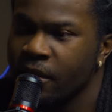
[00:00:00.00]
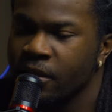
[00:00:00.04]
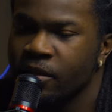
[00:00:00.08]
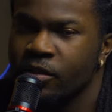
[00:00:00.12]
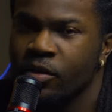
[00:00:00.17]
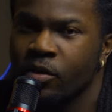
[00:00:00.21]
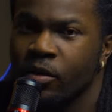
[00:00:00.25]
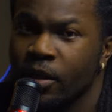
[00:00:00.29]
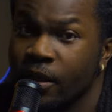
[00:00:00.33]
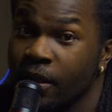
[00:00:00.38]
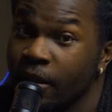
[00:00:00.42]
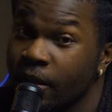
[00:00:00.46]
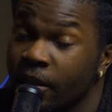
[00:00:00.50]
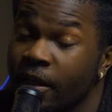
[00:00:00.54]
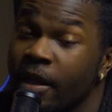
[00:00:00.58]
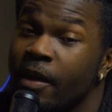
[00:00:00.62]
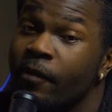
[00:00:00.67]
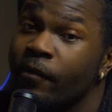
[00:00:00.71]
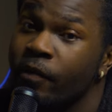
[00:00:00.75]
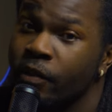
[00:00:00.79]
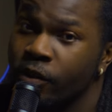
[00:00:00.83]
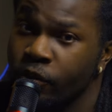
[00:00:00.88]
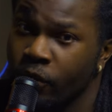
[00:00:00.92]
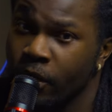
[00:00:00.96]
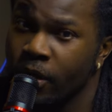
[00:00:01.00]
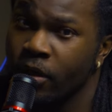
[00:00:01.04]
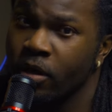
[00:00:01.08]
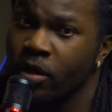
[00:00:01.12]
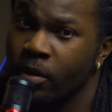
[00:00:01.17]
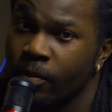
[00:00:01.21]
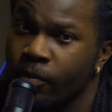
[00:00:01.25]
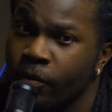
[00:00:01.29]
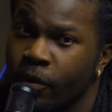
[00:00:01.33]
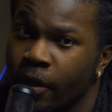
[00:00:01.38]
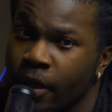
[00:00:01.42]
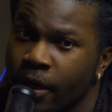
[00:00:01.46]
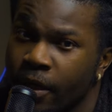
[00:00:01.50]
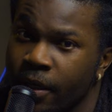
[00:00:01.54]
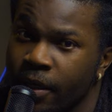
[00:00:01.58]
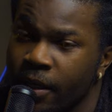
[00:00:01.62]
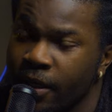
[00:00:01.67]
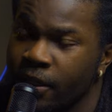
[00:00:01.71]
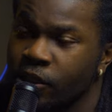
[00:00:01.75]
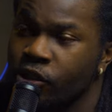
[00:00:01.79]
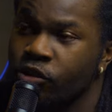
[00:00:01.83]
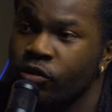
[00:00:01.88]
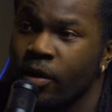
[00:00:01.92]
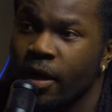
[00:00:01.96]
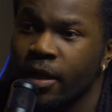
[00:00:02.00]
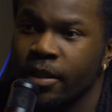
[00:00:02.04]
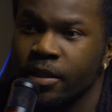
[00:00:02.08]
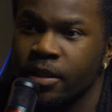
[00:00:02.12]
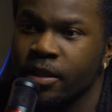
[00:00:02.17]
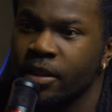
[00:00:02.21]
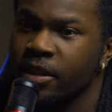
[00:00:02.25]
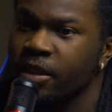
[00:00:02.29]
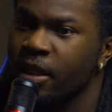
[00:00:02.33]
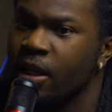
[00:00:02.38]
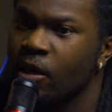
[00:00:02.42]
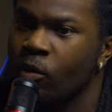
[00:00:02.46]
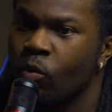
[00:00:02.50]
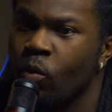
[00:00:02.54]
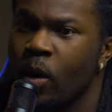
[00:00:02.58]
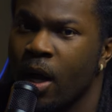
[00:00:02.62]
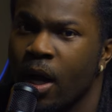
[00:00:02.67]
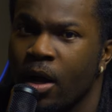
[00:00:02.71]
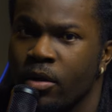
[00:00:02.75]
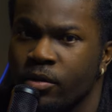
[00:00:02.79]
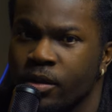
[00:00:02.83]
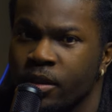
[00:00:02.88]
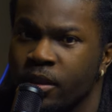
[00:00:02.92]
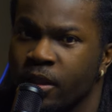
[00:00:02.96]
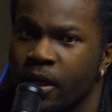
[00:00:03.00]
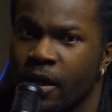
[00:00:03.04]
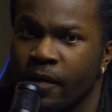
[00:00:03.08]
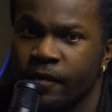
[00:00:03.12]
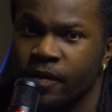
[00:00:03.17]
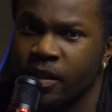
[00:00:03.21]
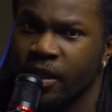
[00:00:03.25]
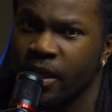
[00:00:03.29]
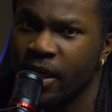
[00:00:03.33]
is it, it infiltrated her brain. It's trying to say wild stuff to